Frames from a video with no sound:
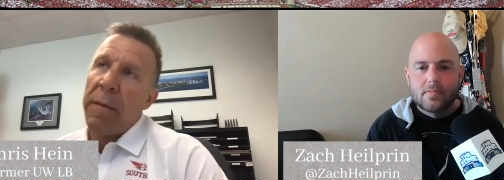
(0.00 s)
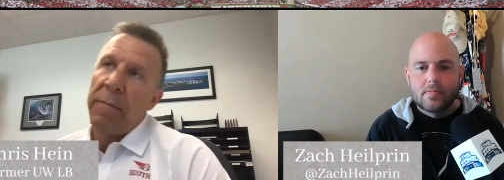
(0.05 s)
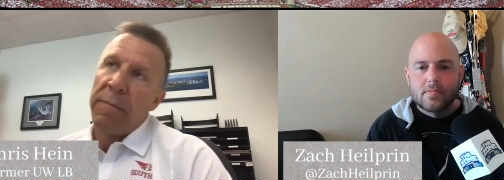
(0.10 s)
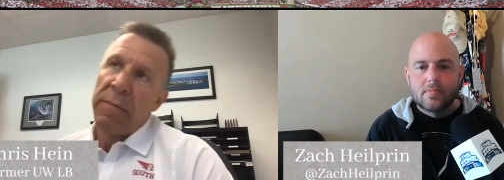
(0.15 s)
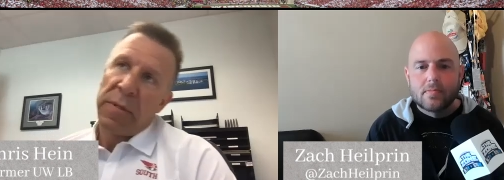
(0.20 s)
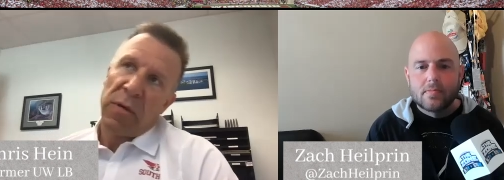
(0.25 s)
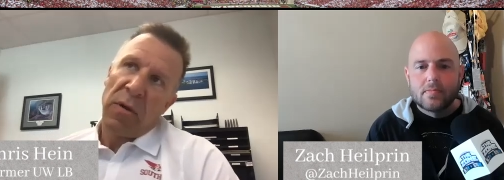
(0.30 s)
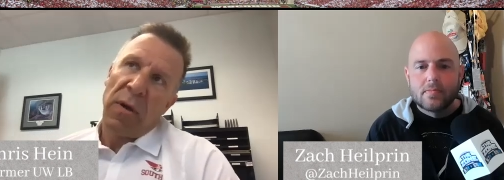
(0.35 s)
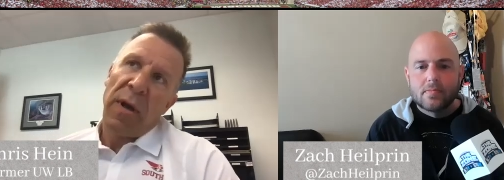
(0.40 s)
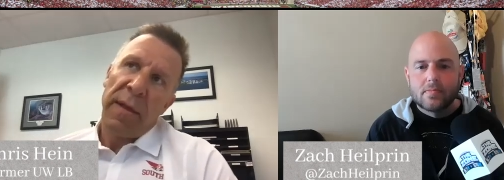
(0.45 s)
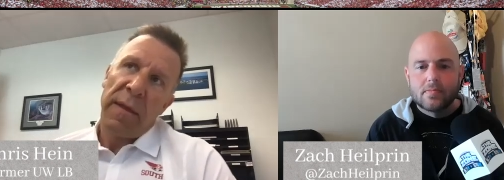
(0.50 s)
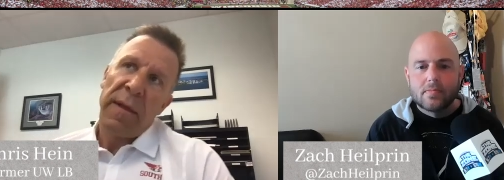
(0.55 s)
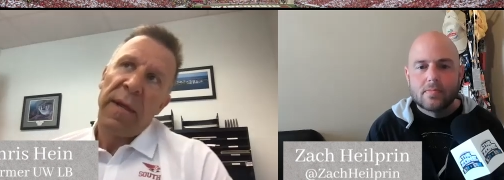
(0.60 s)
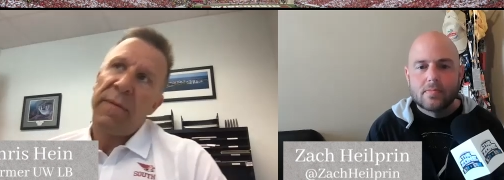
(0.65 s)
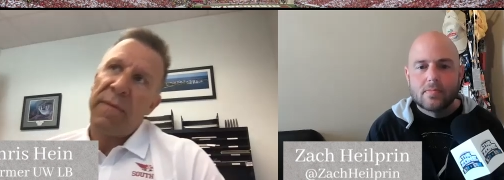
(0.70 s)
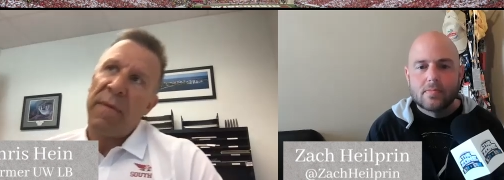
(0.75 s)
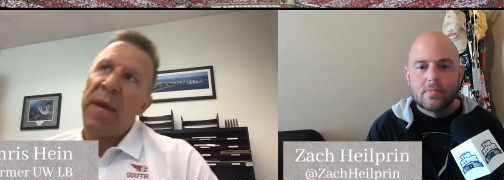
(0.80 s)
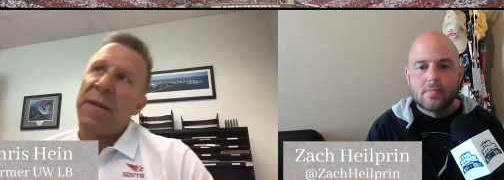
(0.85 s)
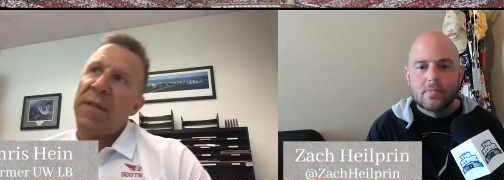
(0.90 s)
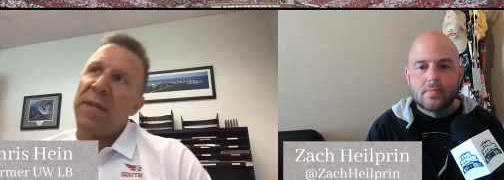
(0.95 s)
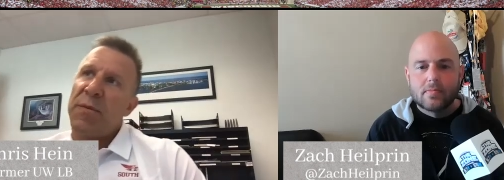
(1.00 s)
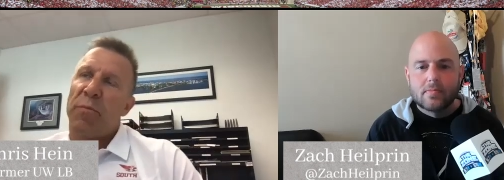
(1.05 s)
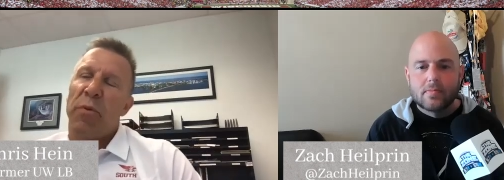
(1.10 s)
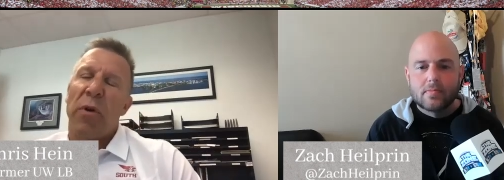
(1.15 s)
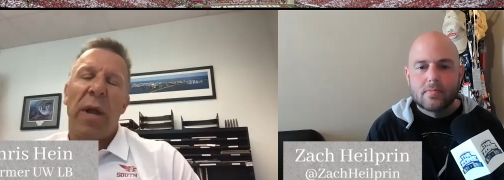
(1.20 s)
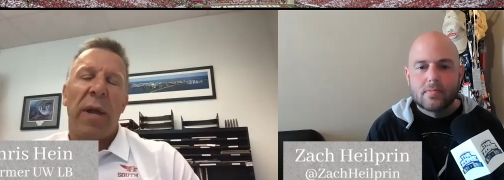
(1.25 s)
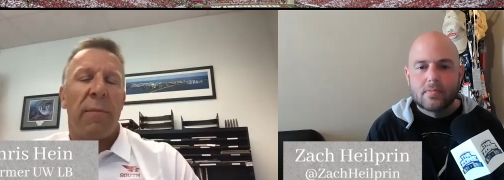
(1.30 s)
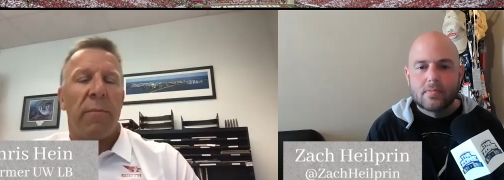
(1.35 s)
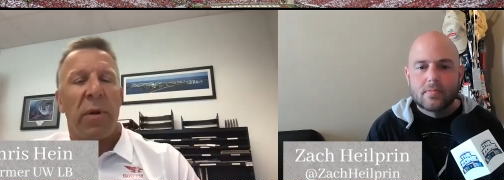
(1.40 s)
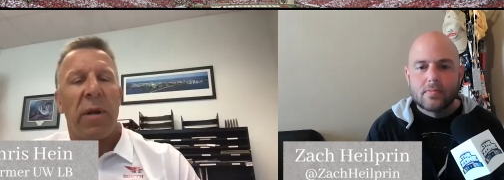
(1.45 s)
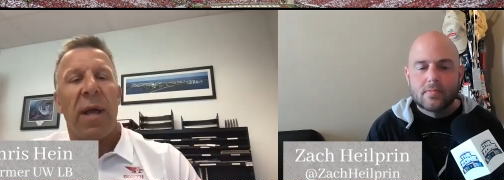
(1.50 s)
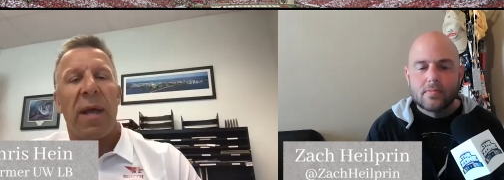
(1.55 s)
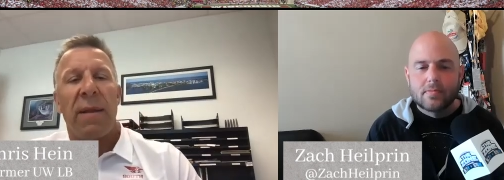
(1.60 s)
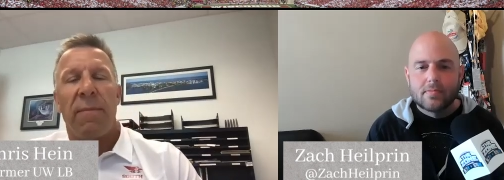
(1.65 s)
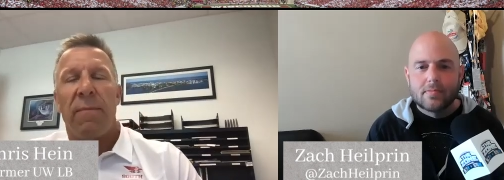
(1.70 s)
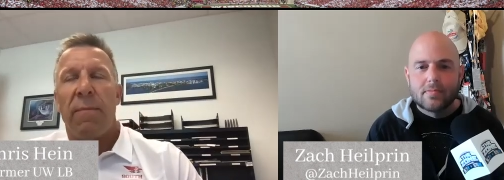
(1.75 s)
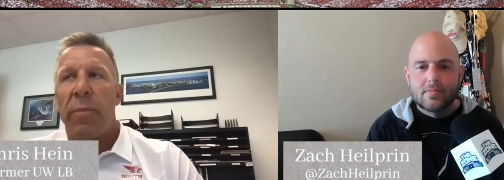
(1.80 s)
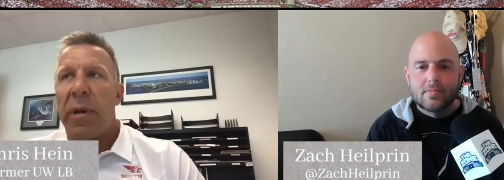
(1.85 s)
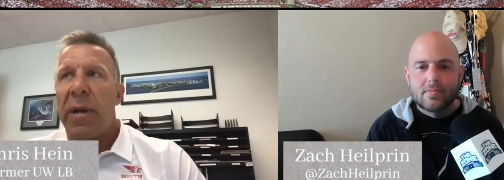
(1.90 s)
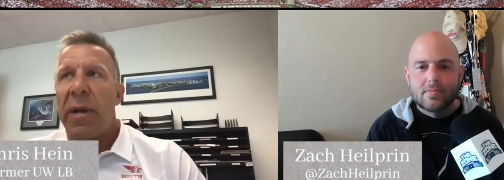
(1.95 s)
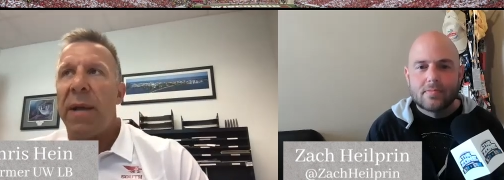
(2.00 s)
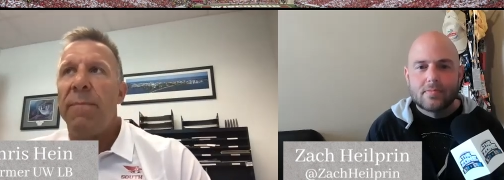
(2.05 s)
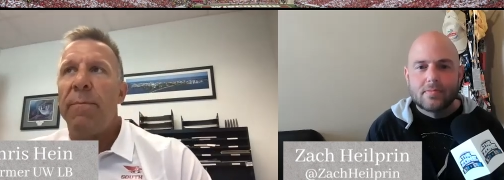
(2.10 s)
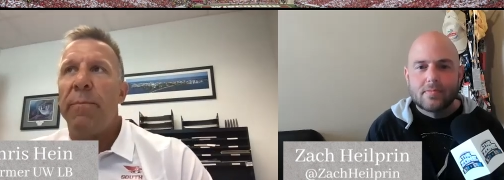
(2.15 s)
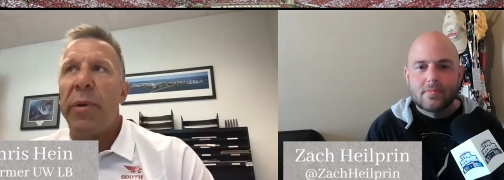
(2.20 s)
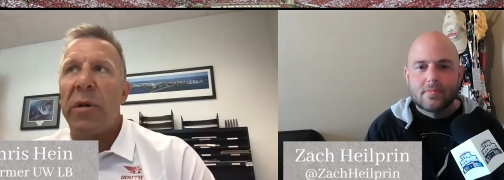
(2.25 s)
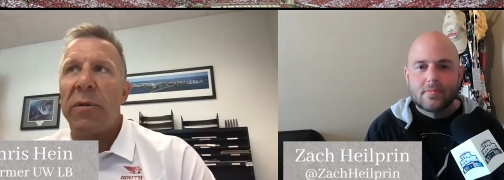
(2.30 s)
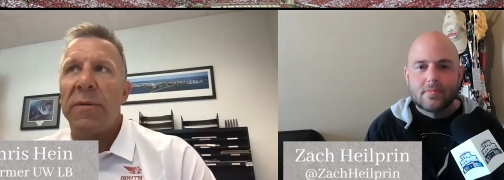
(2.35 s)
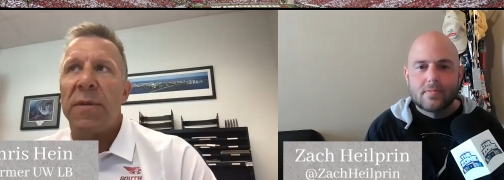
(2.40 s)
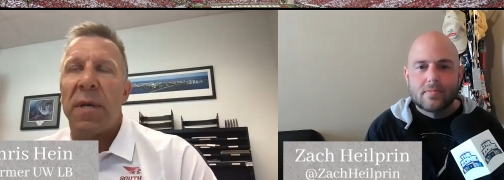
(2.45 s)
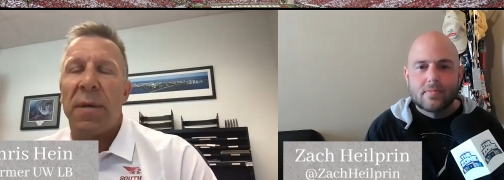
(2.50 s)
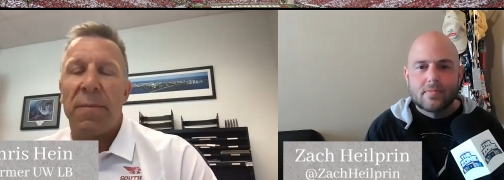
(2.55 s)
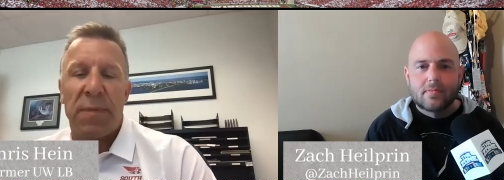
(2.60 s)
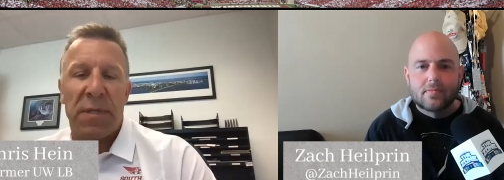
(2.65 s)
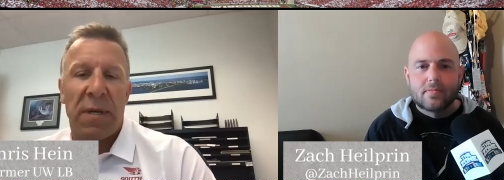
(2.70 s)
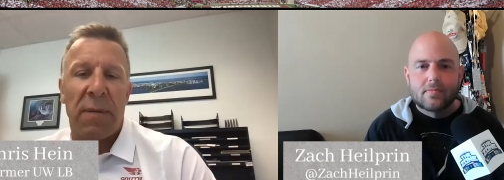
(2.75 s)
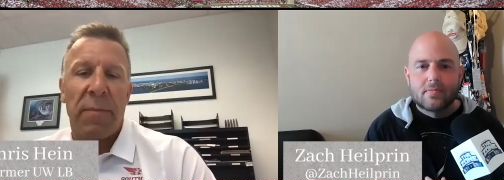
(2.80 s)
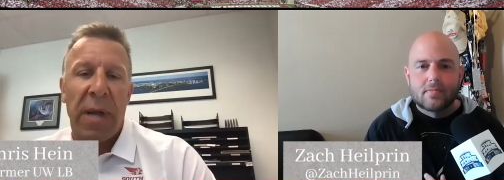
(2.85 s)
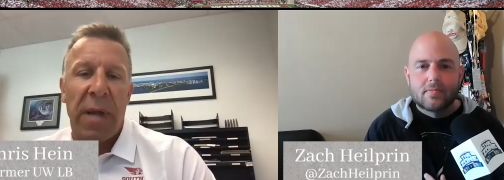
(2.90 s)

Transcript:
Speaker 1: so I think that spring, but I but I built up some